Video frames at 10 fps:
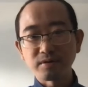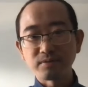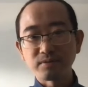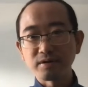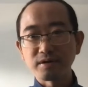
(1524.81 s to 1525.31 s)
I
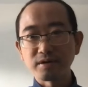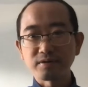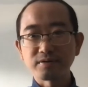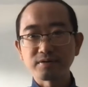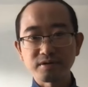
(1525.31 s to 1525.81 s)
really,
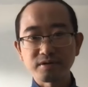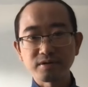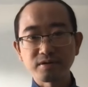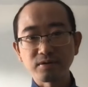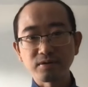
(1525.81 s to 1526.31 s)

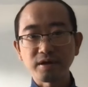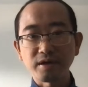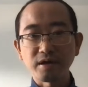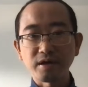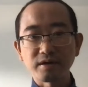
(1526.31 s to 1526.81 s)
just
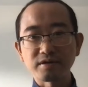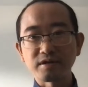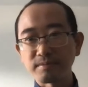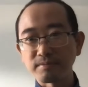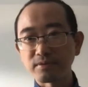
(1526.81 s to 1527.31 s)
looking at
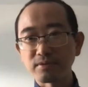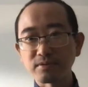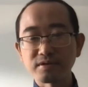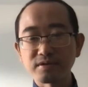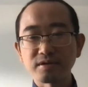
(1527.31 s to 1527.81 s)

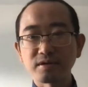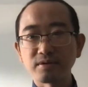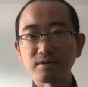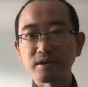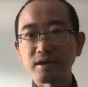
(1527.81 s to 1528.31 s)
examples
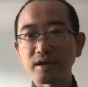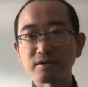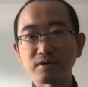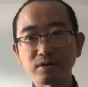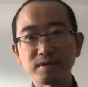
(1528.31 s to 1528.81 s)
and looking
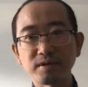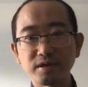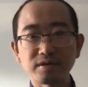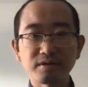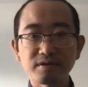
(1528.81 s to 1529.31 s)
at
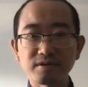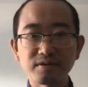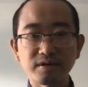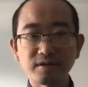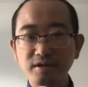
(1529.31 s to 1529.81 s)
documentation.
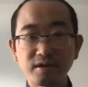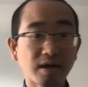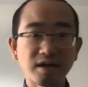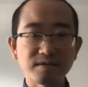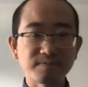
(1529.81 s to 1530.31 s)
So I think
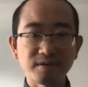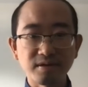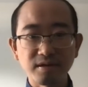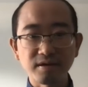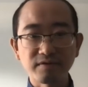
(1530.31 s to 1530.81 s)
that has
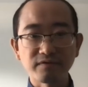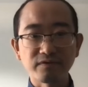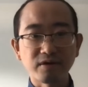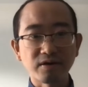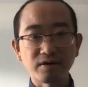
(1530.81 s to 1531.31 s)
been like a
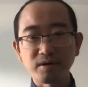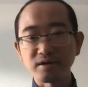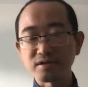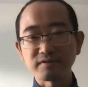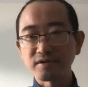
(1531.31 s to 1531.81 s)
very
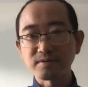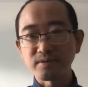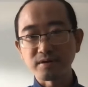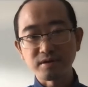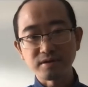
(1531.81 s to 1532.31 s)
positive
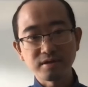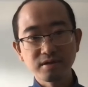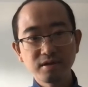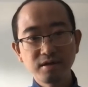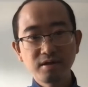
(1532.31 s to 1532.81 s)
experience.